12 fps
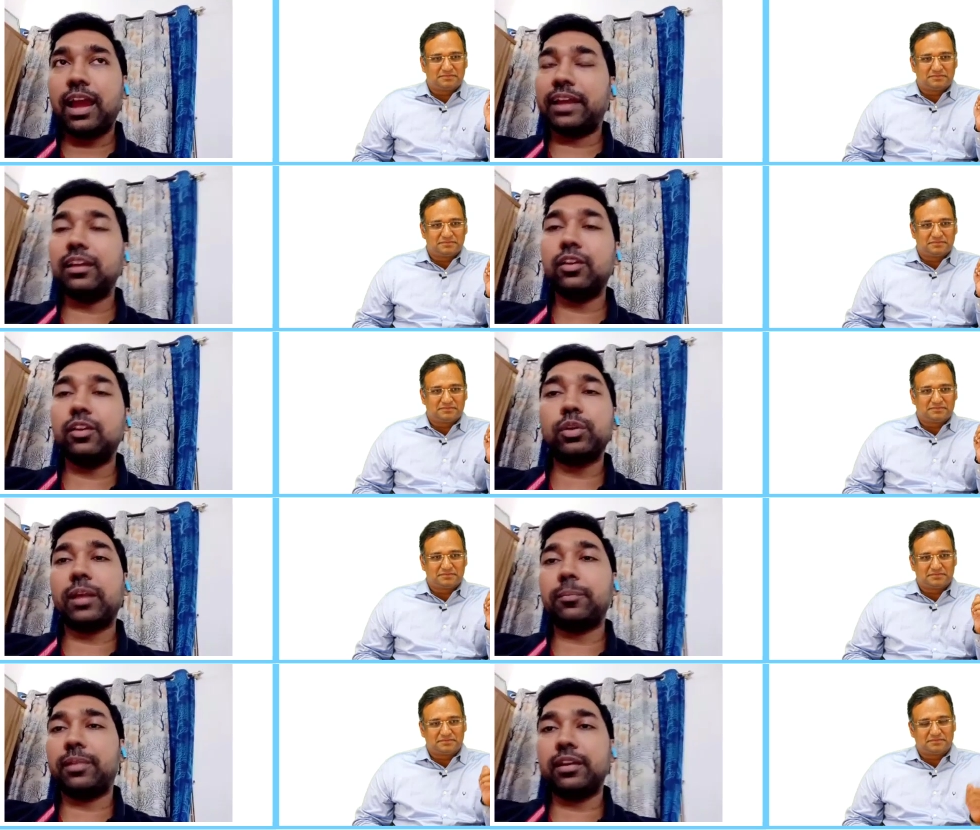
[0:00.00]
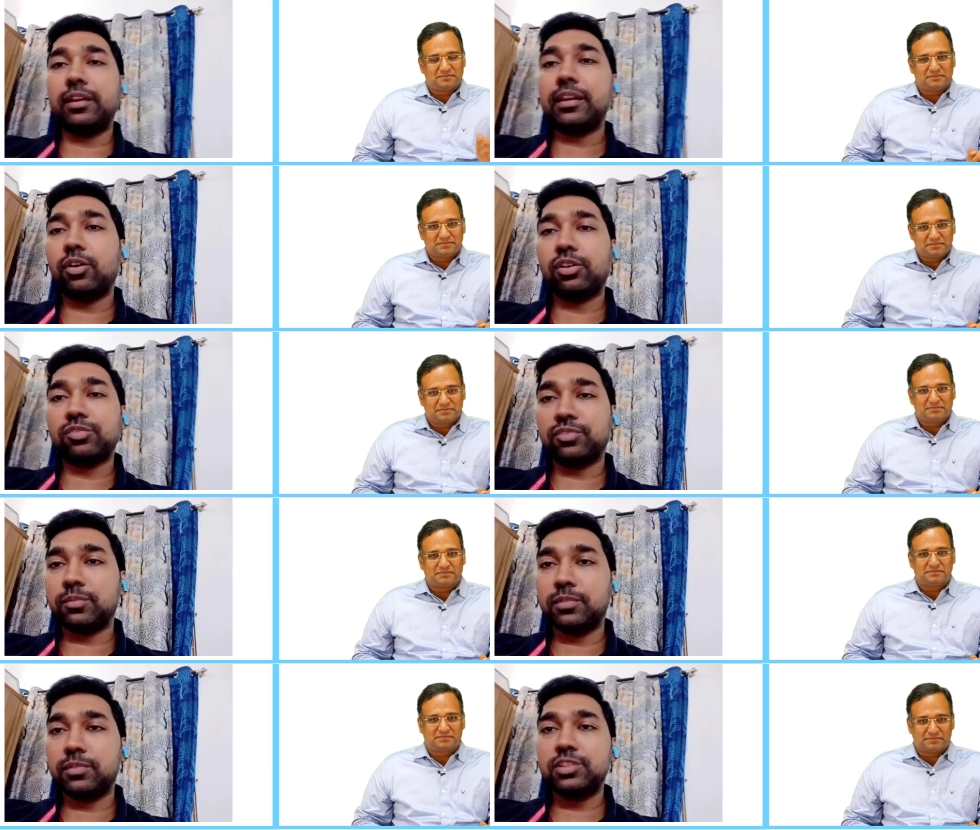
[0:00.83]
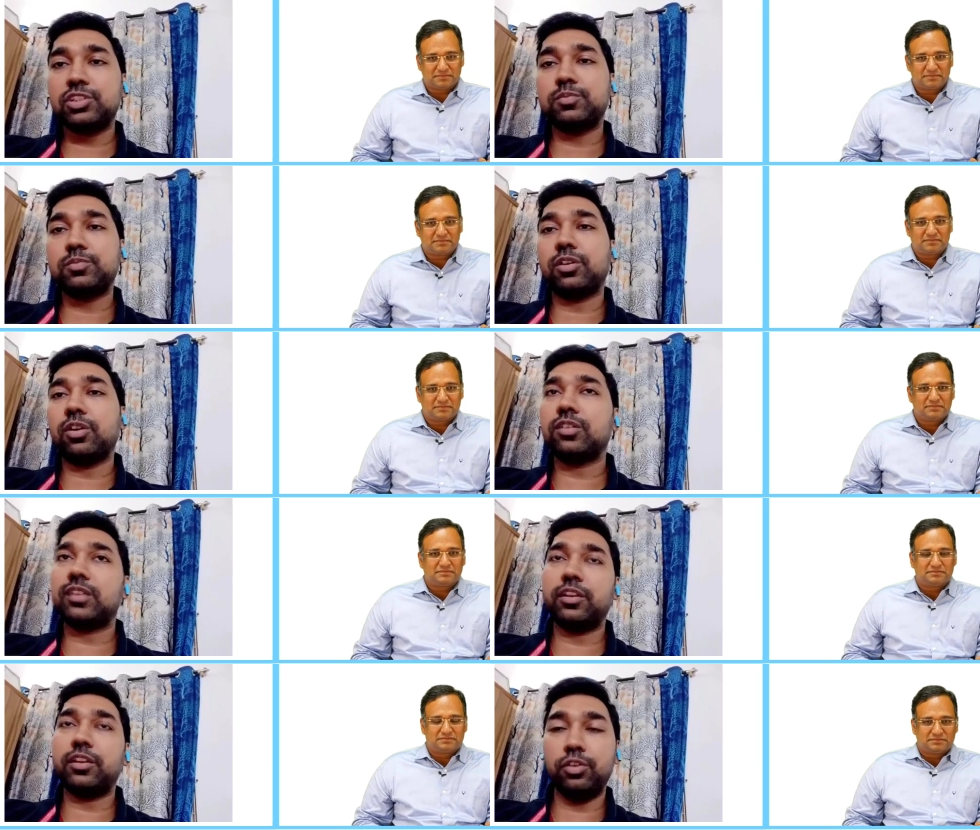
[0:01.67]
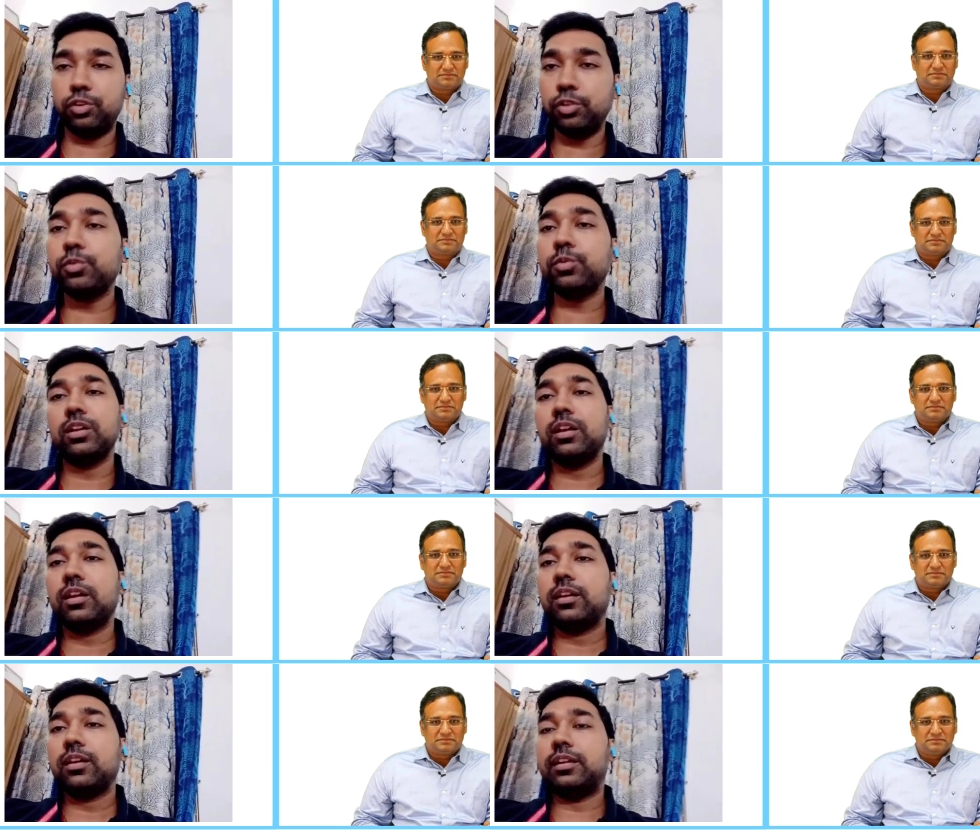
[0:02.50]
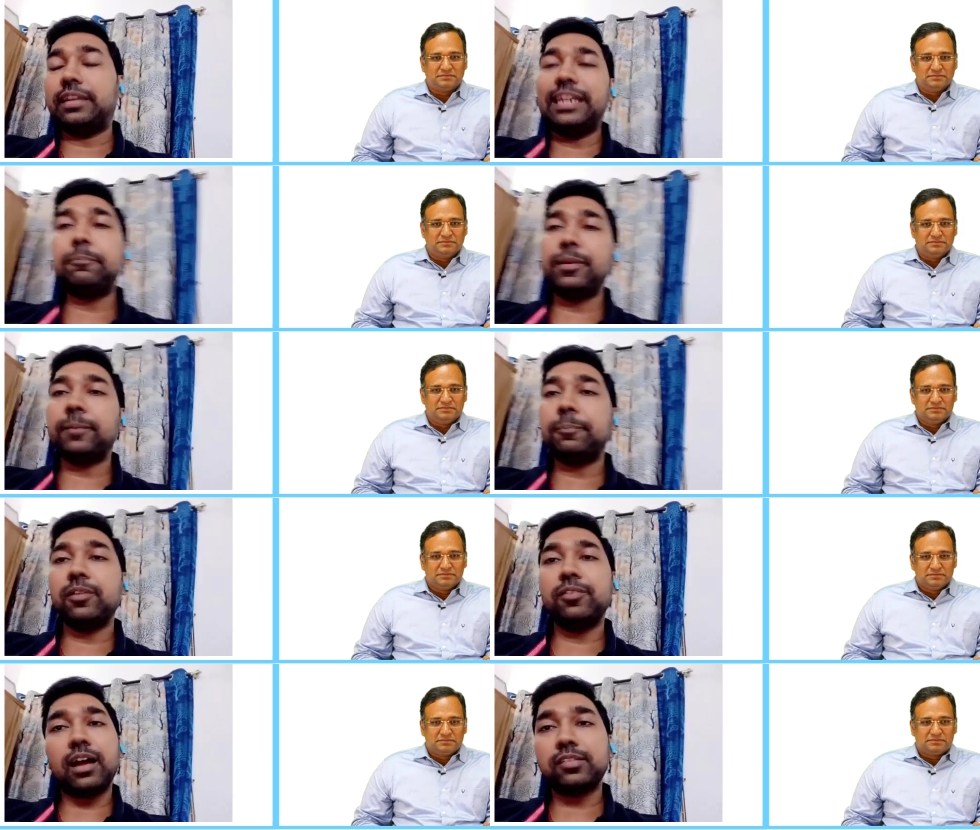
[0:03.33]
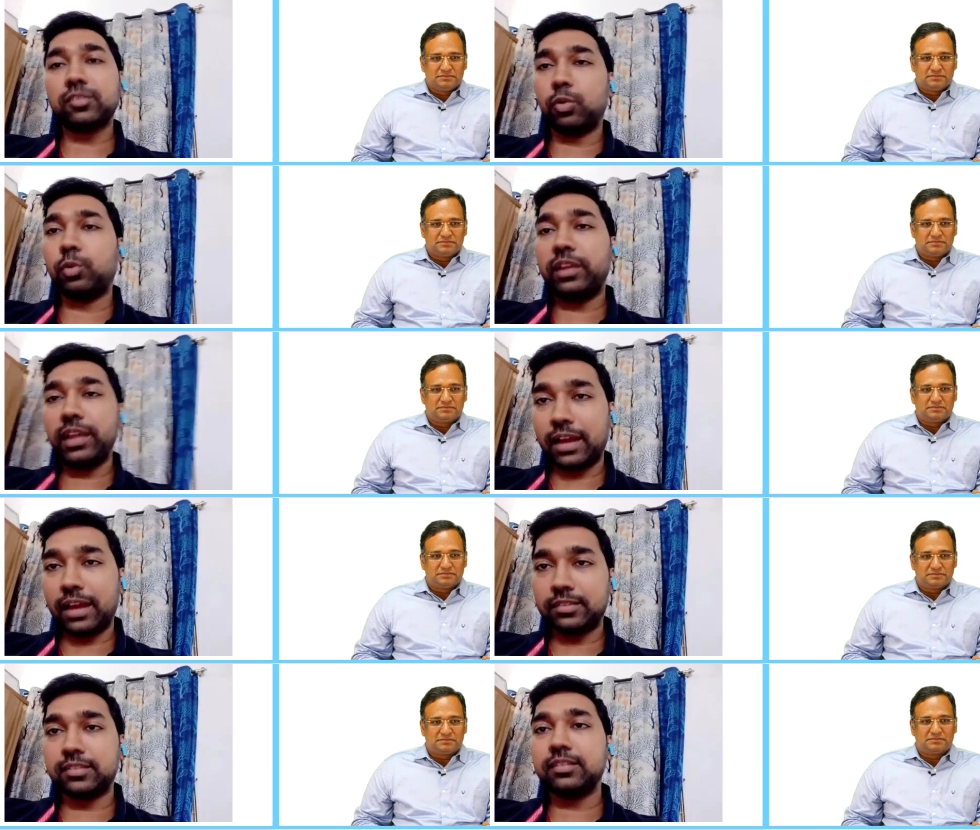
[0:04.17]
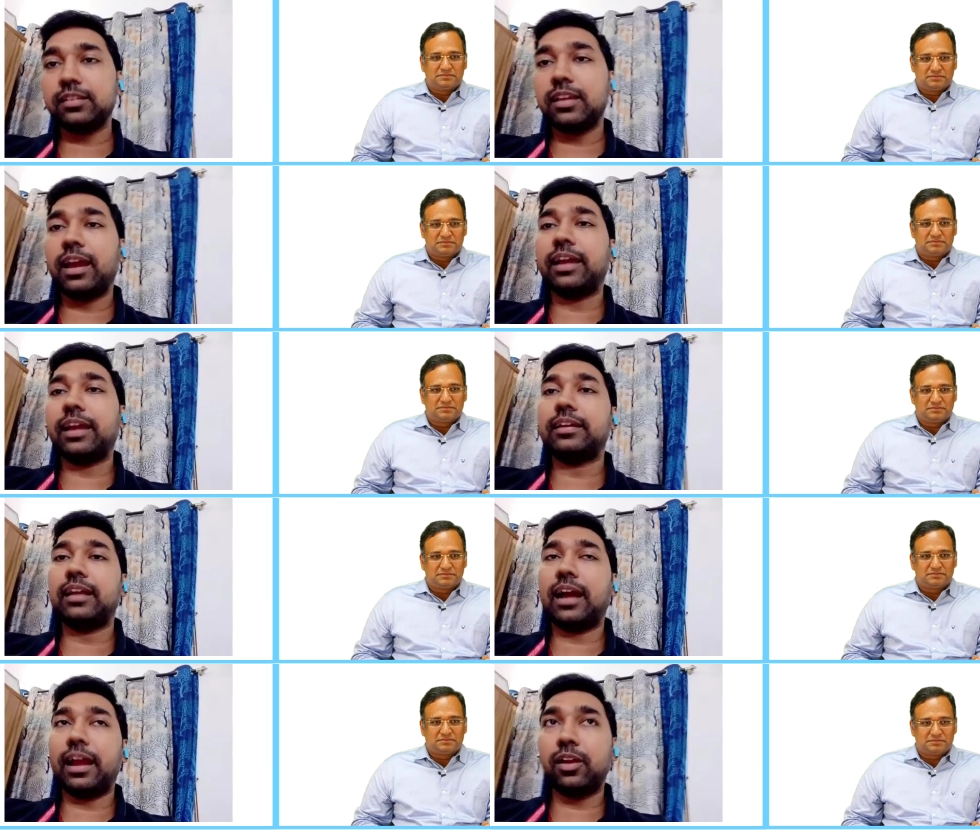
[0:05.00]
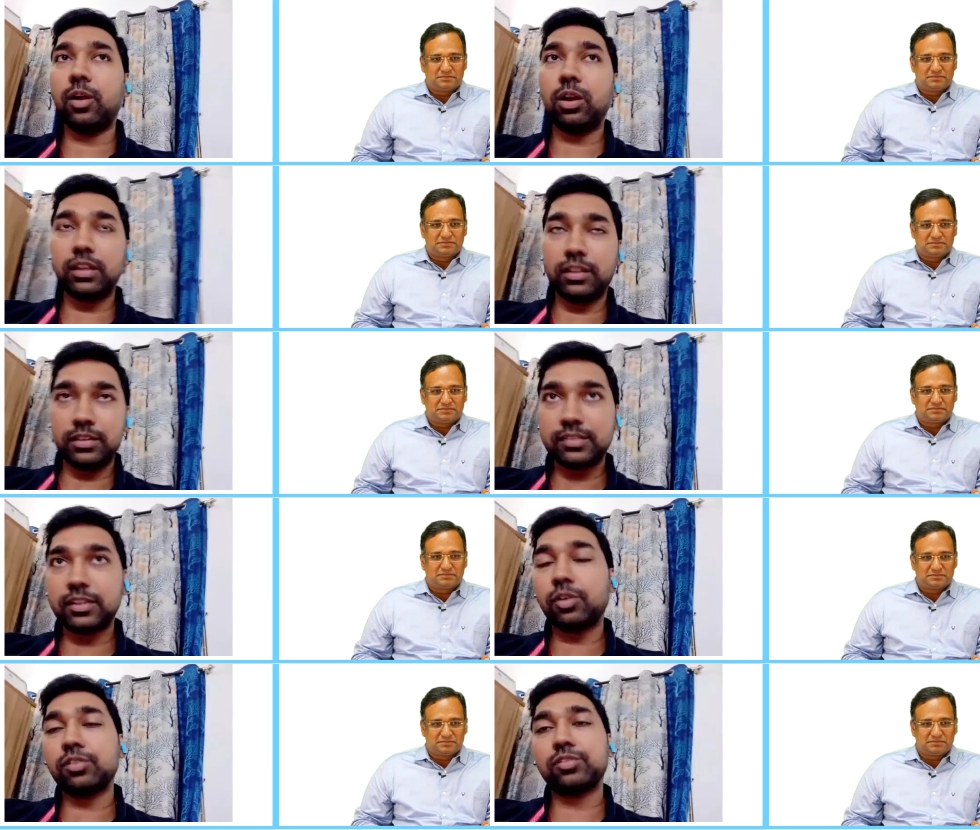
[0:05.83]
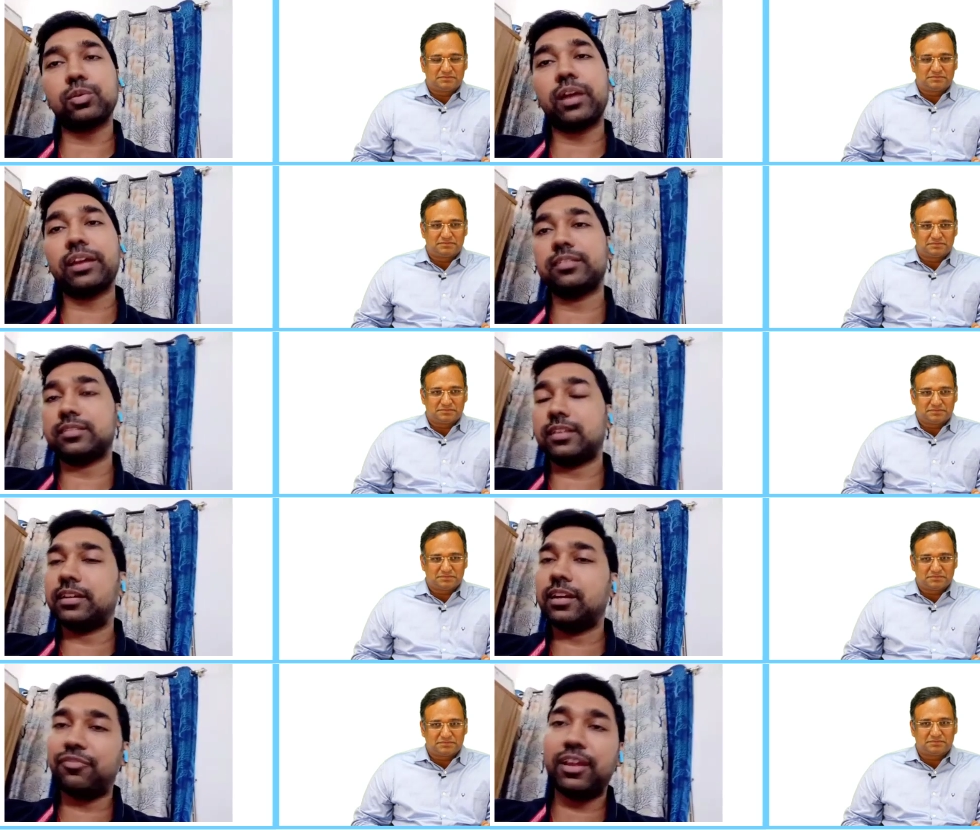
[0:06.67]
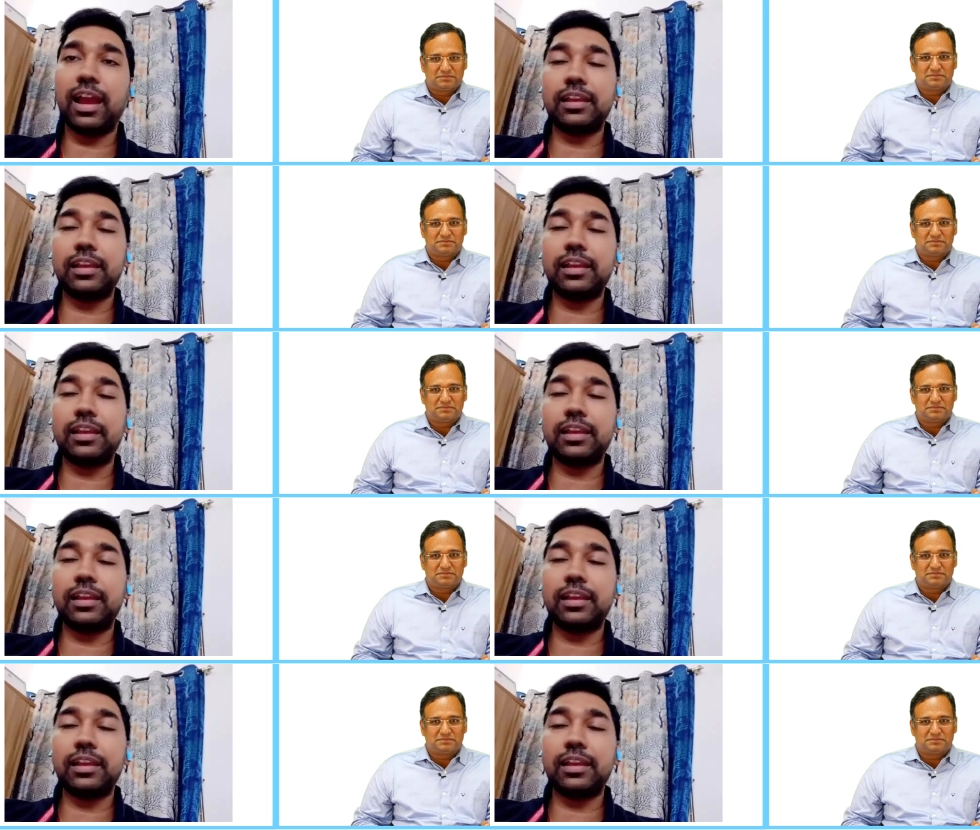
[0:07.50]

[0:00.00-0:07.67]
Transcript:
Speaker 1: I didn't look at Brenner and Oxford much because I knew NEET people will ask only Harrison, and I got instead also I studied T.